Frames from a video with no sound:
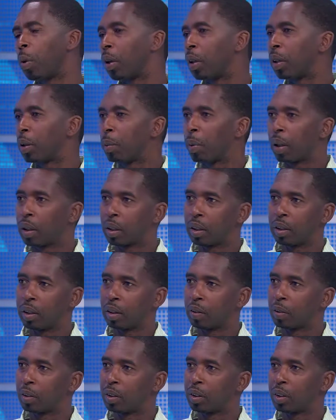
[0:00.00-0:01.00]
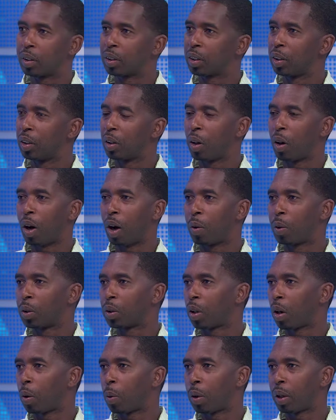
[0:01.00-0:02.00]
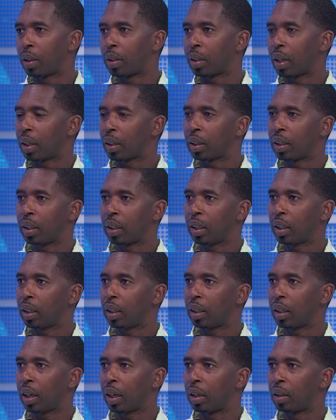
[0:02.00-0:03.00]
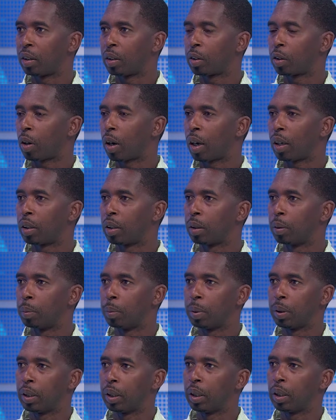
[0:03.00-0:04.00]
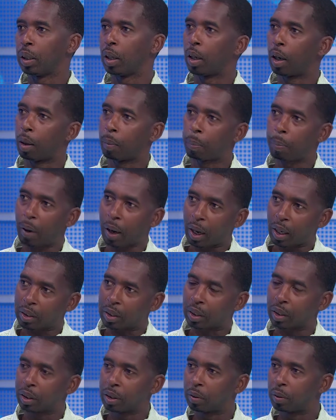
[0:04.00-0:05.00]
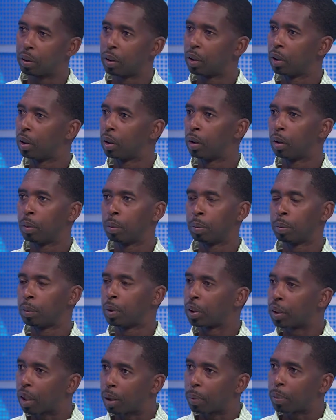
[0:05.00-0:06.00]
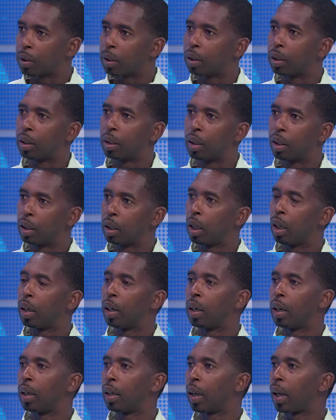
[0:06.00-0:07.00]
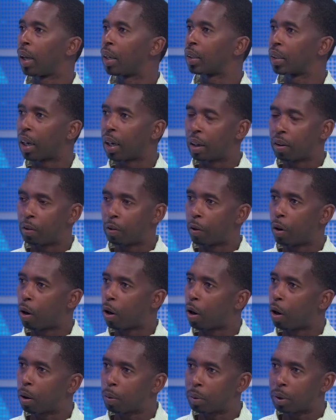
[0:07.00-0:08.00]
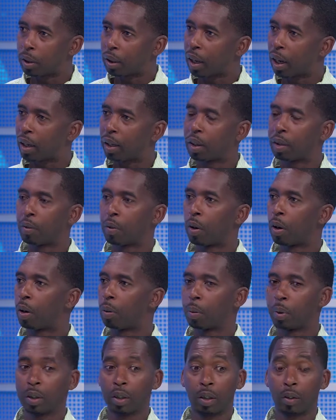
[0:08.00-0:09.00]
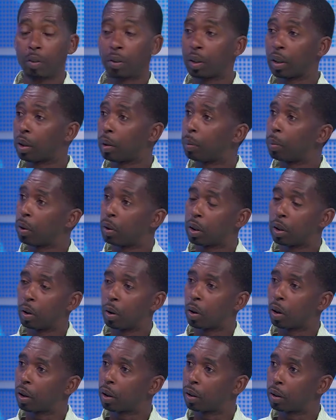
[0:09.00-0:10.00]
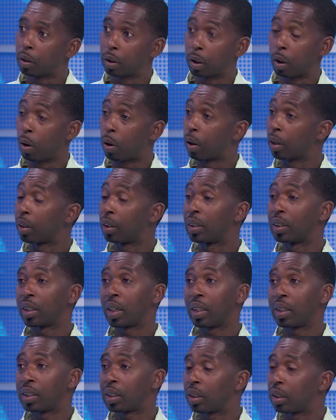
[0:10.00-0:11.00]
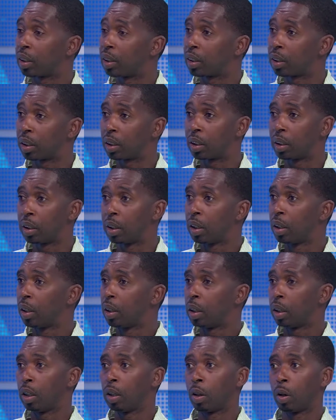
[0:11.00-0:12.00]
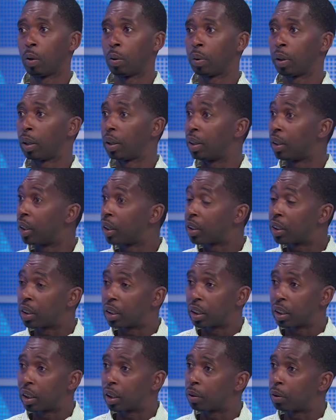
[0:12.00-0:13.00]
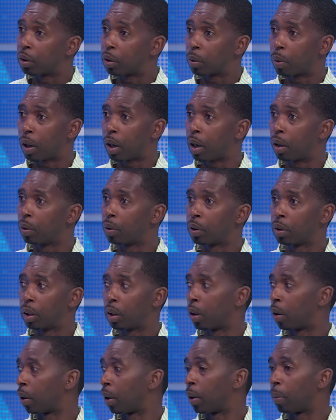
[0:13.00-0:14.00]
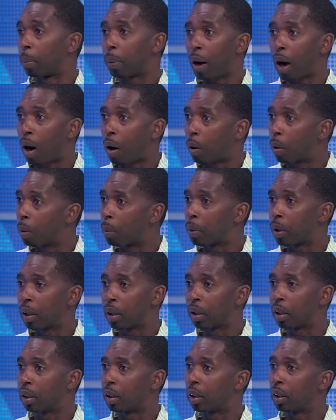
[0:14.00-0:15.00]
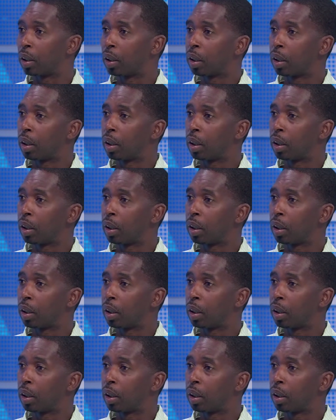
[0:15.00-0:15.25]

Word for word: wanted to make a difference. You know, I was always that kid that tried to be a positive, something. Mm -hmm. And as I evolved and got involved with different community org organizations and you know initiatives around you know empowerment and